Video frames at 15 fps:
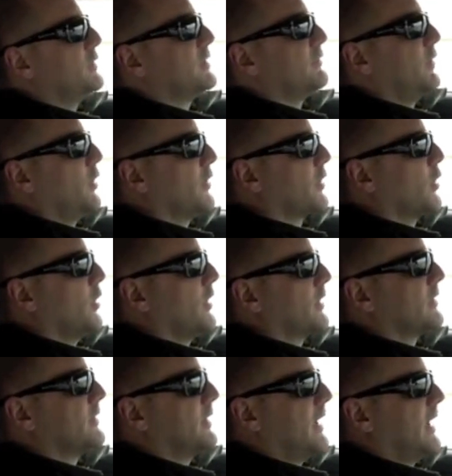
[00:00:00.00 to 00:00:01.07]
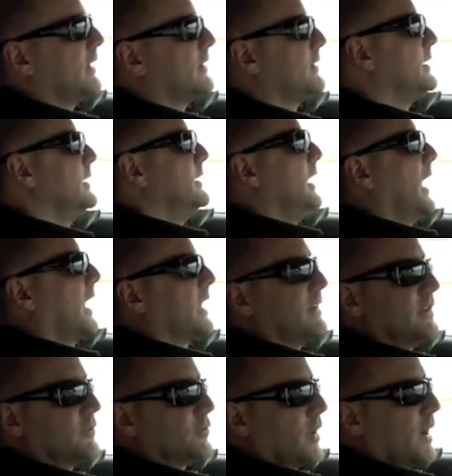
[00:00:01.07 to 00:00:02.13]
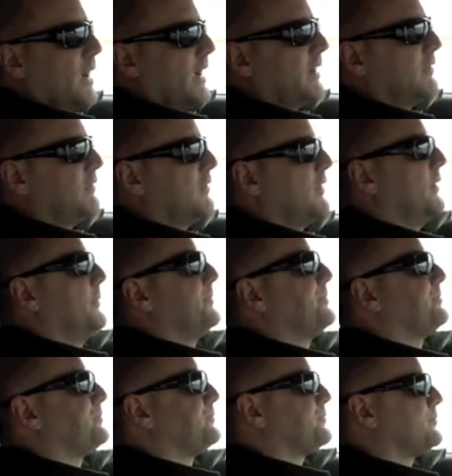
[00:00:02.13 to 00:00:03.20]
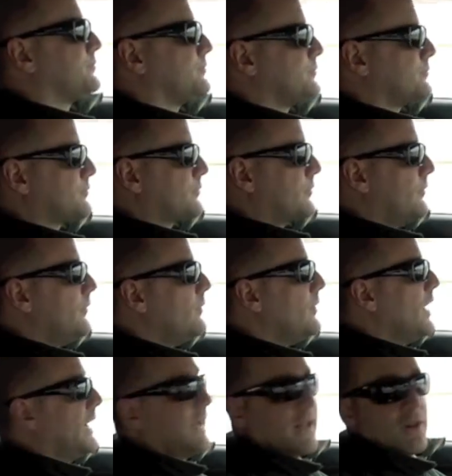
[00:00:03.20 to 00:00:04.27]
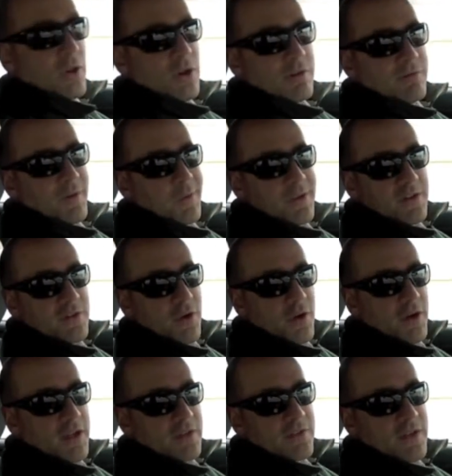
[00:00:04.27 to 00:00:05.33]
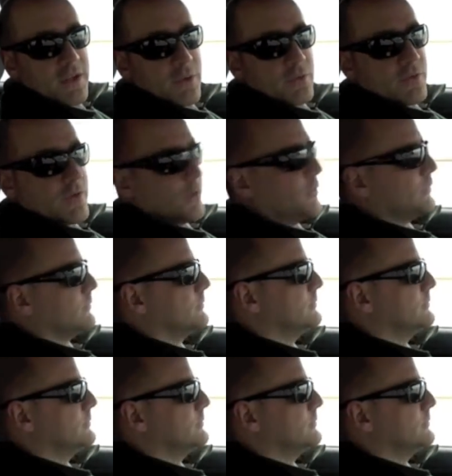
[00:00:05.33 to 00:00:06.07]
of all the cars that I get to drive. And I look forward to talking to you soon.